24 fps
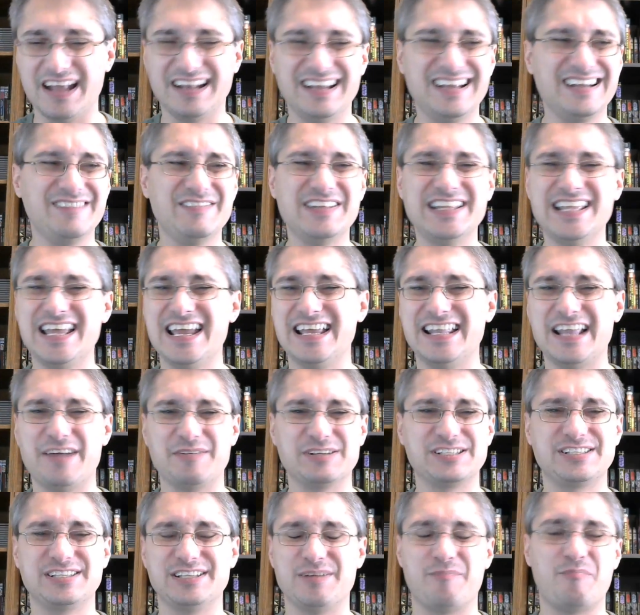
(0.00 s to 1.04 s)
and even then that
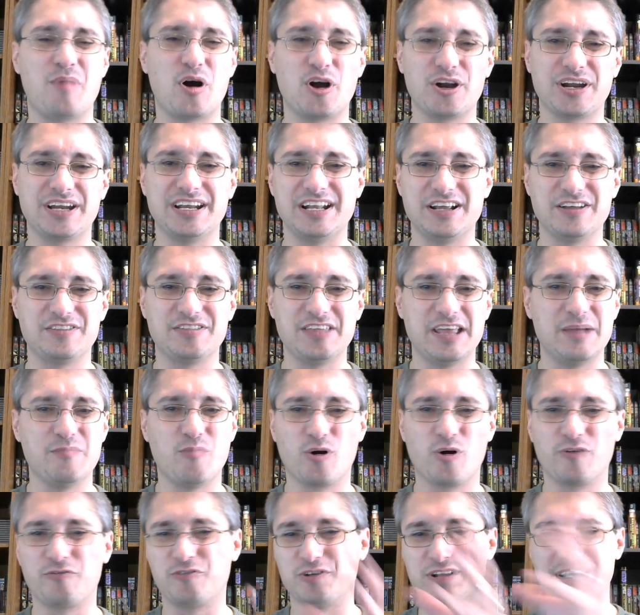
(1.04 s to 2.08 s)
was the marketing thing
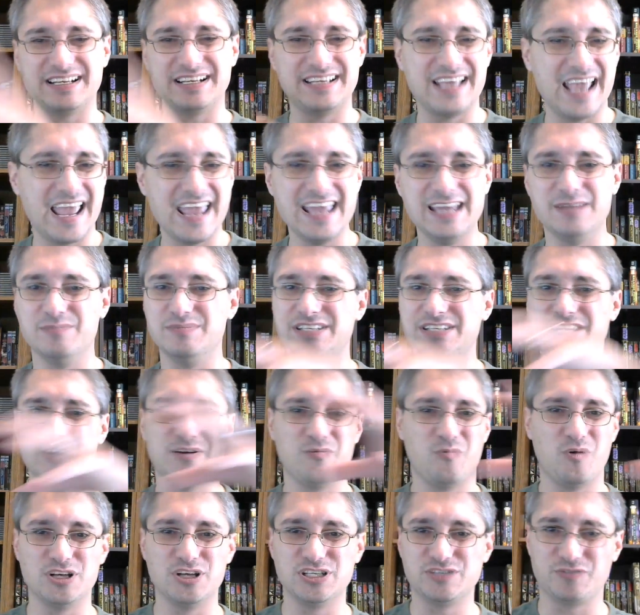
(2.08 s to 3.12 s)
more for the games than
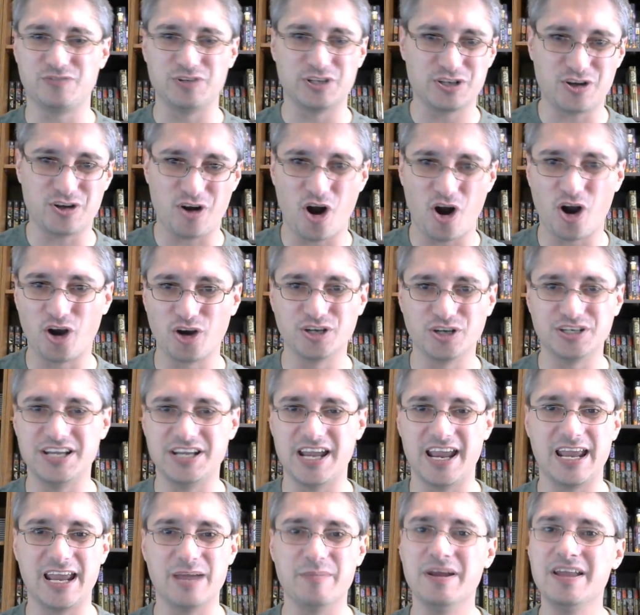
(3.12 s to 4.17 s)
it was for the card
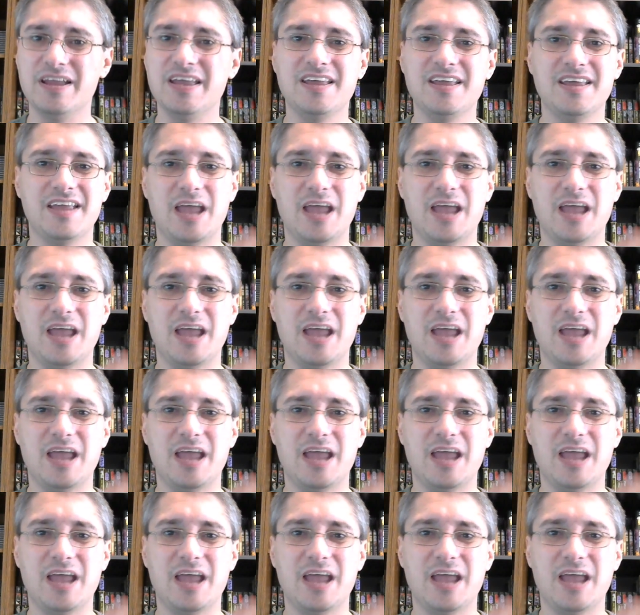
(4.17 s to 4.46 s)
game,